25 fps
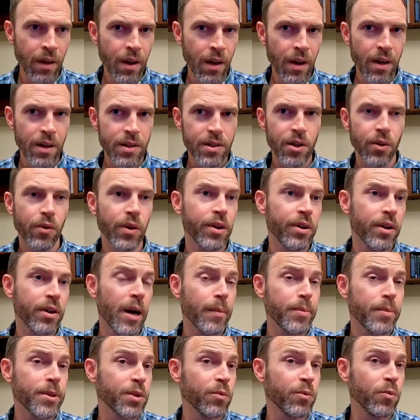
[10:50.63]
So under
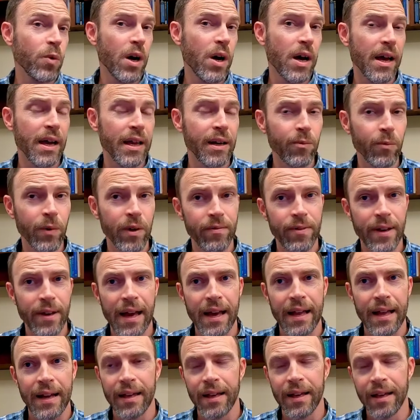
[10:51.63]
option one, we've
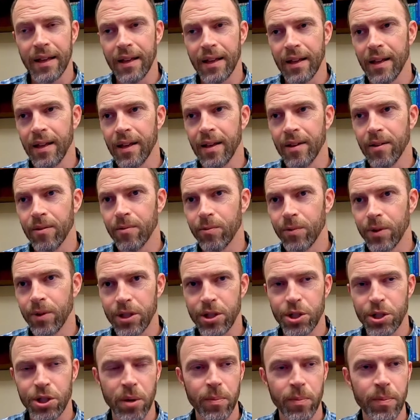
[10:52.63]
had a really
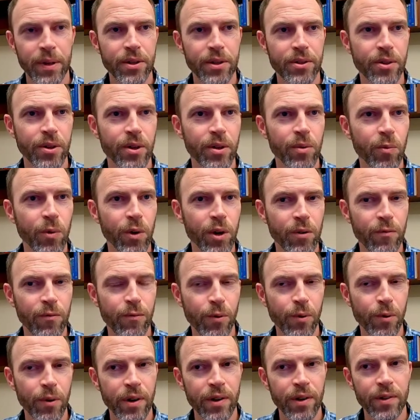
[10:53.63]
sharp intern work
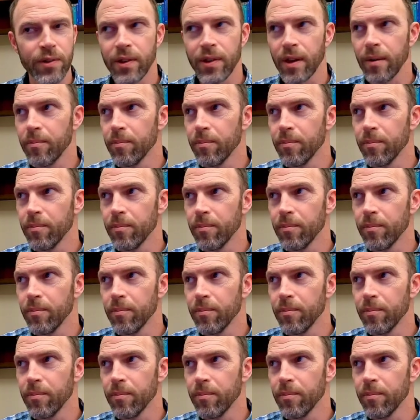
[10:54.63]
for us.